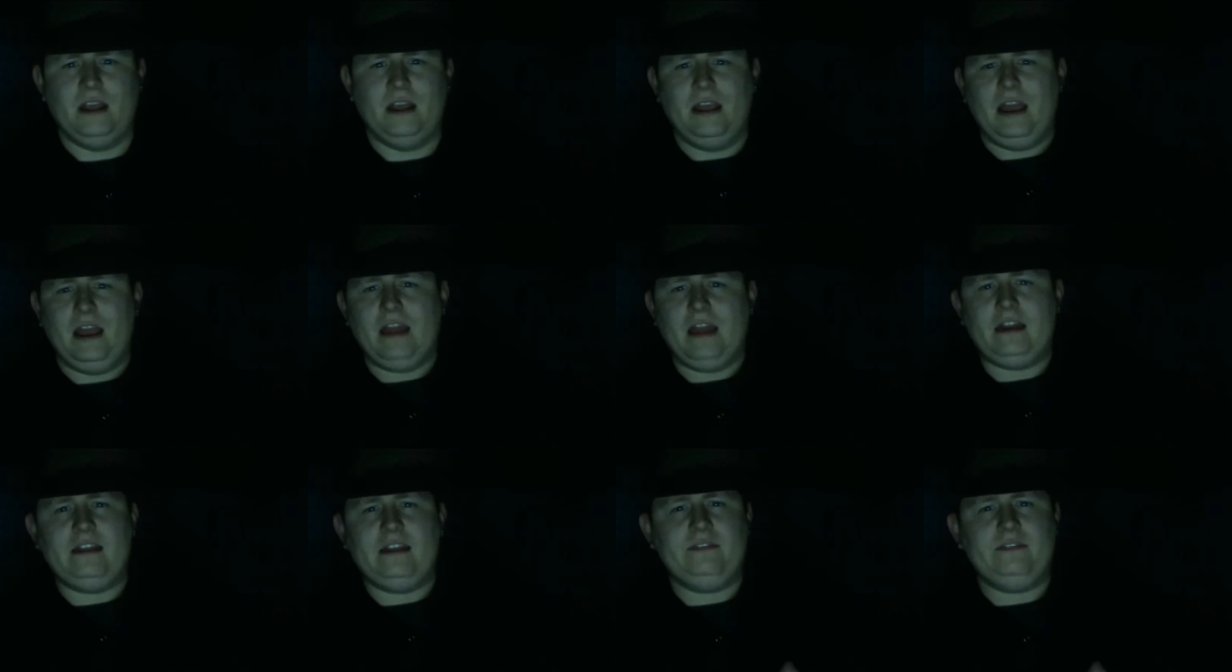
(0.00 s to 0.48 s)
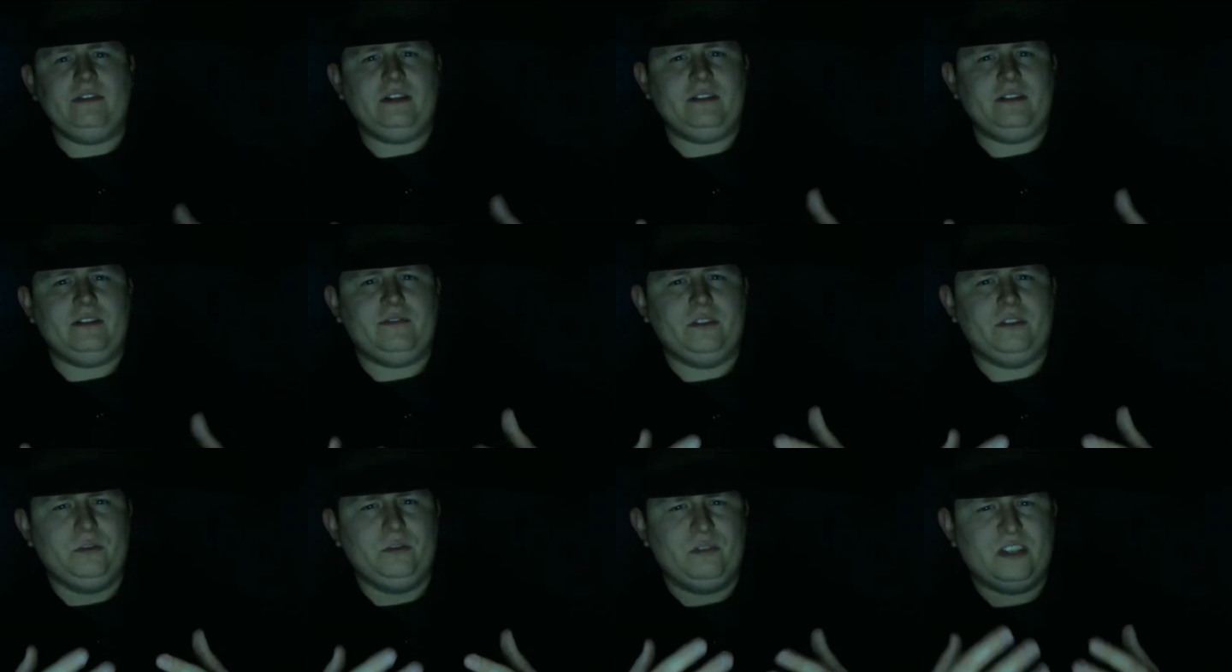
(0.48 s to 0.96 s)
and even
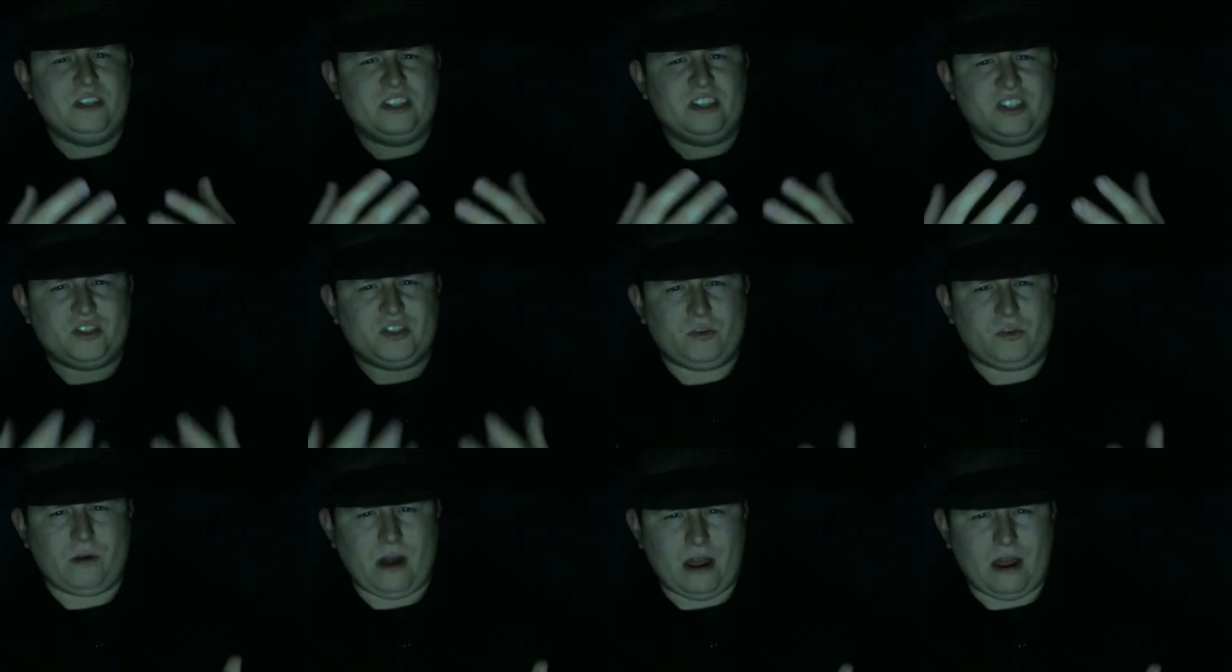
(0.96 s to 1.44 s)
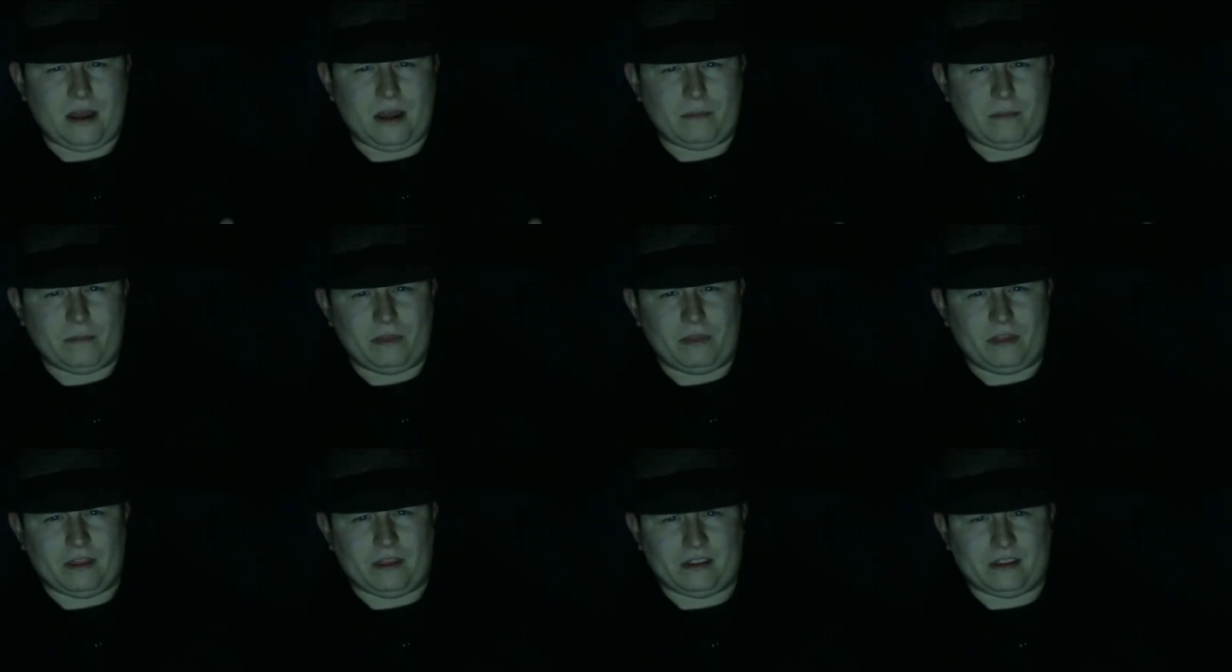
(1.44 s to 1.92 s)
if you describe
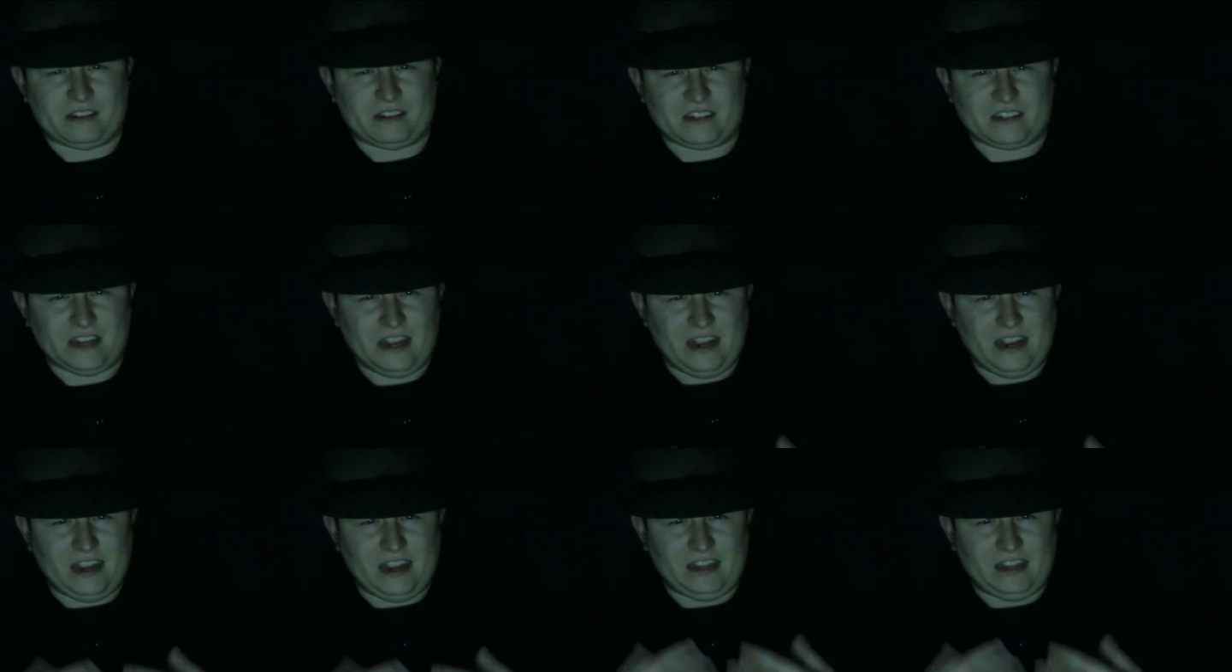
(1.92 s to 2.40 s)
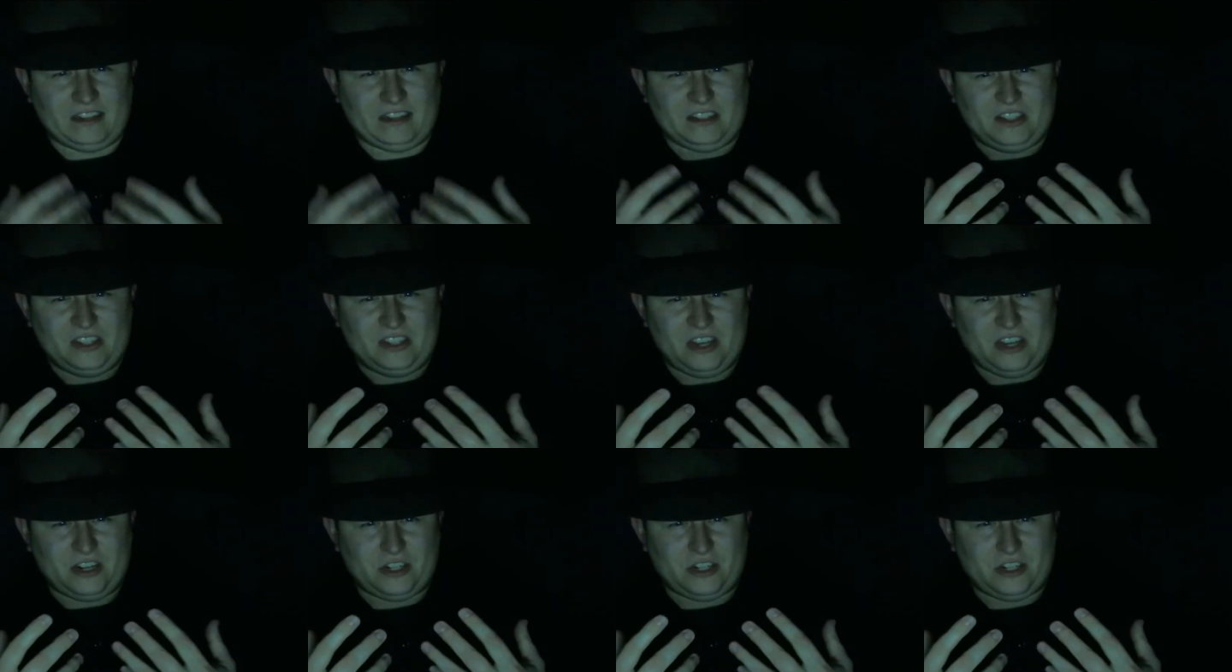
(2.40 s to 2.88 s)
things in
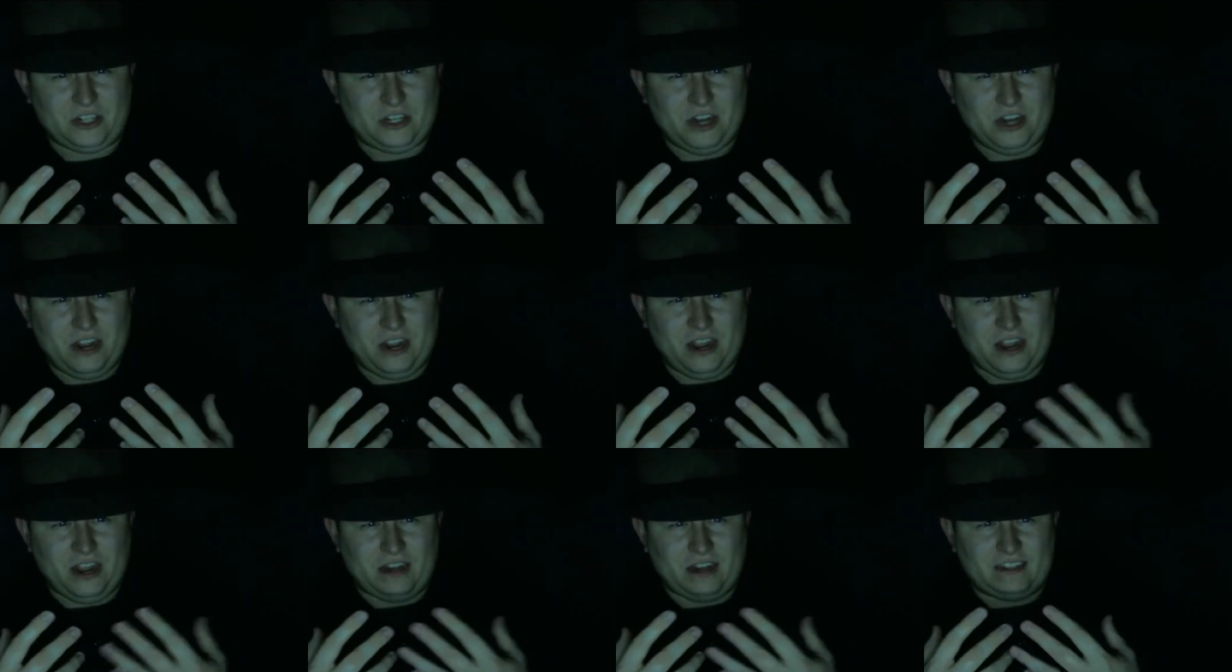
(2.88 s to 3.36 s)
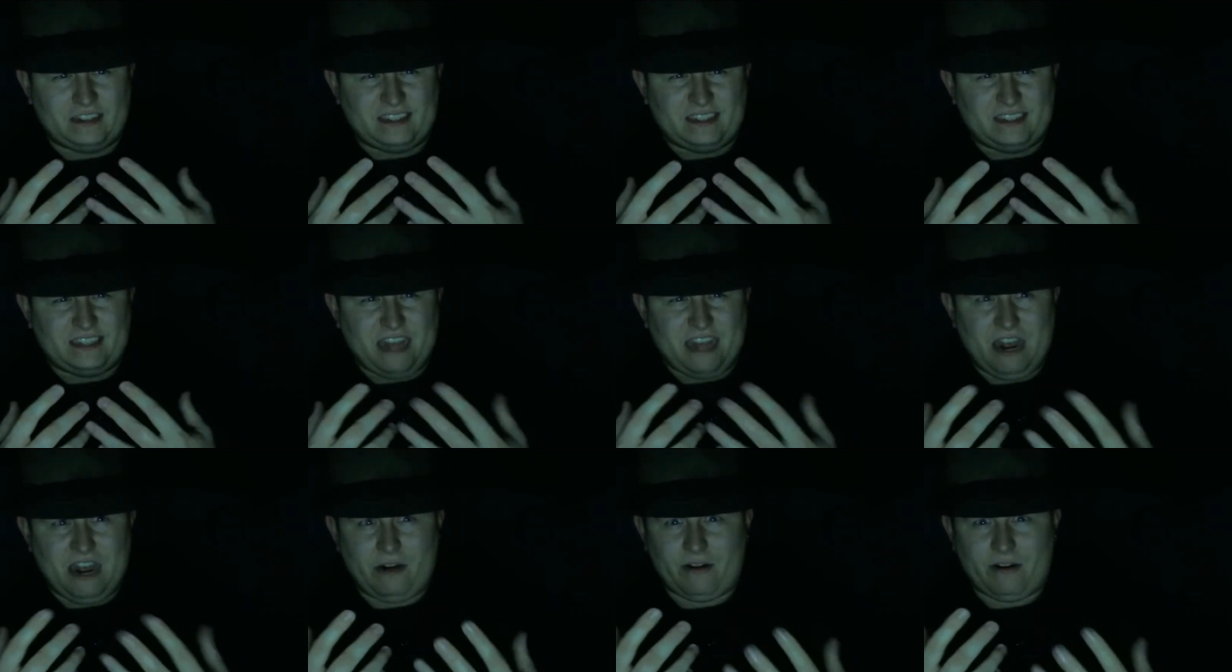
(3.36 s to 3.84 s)
such a
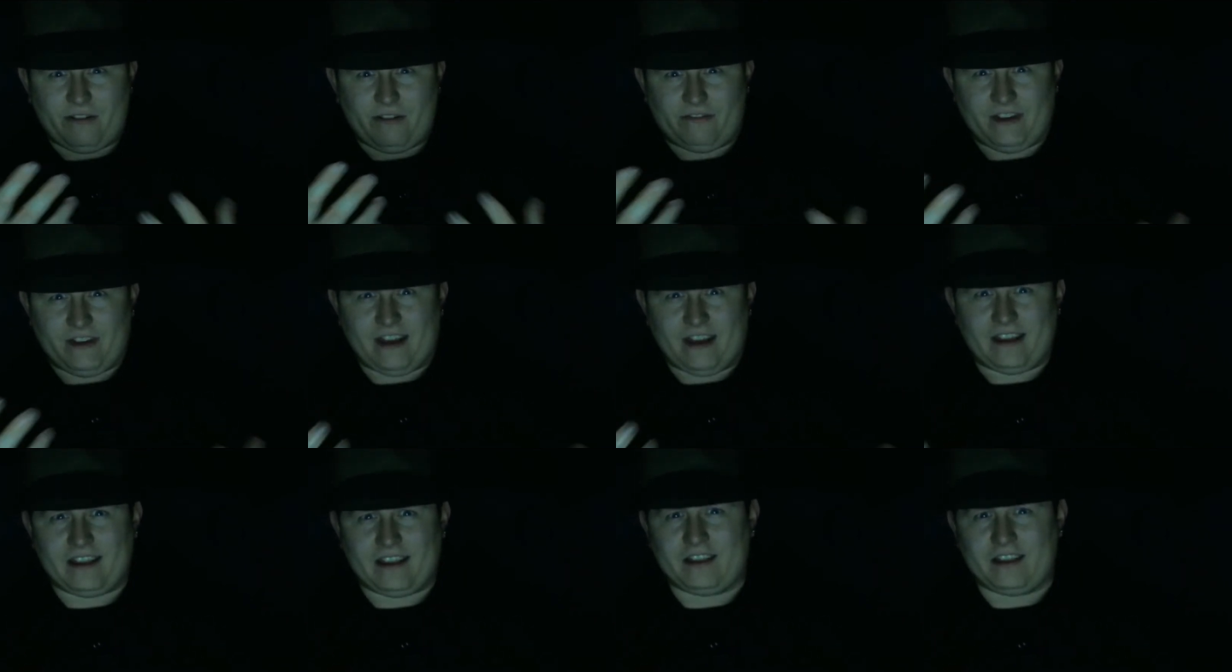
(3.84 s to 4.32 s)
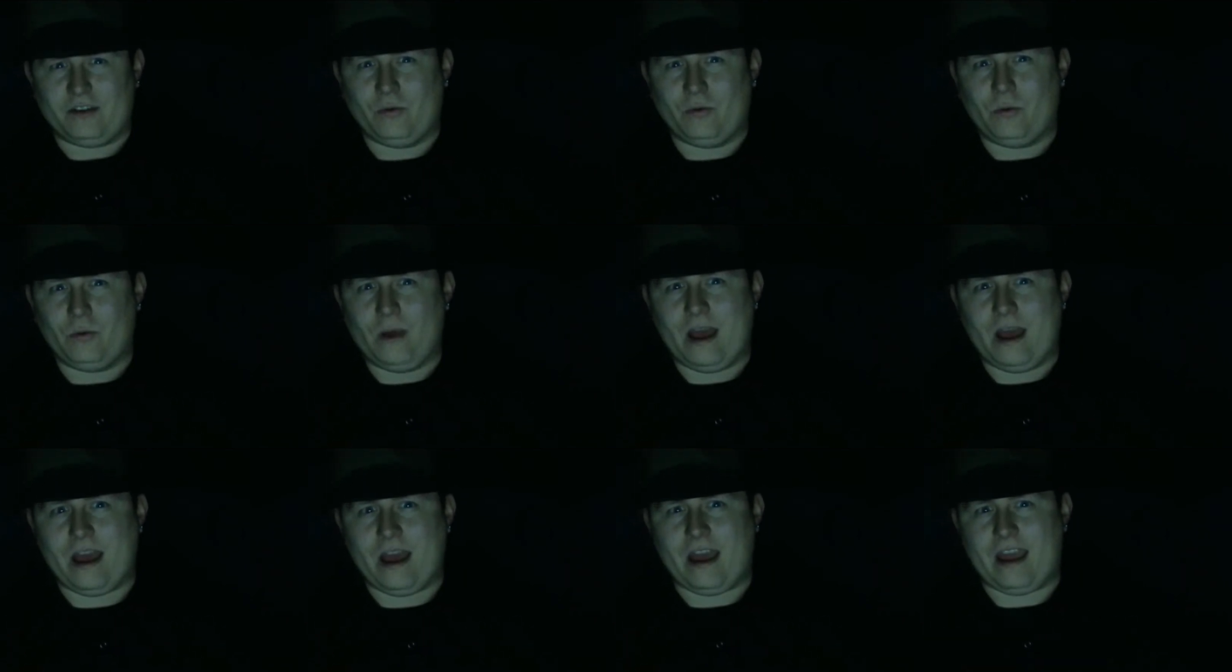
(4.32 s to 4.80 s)
terrifying
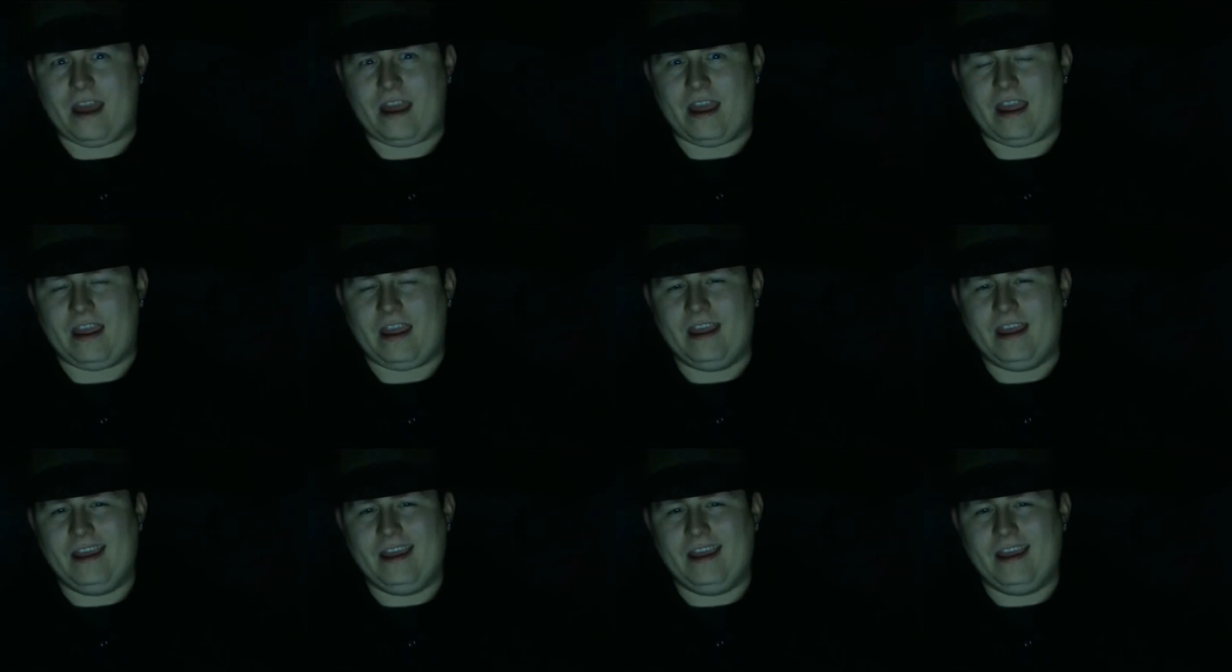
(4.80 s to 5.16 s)
way,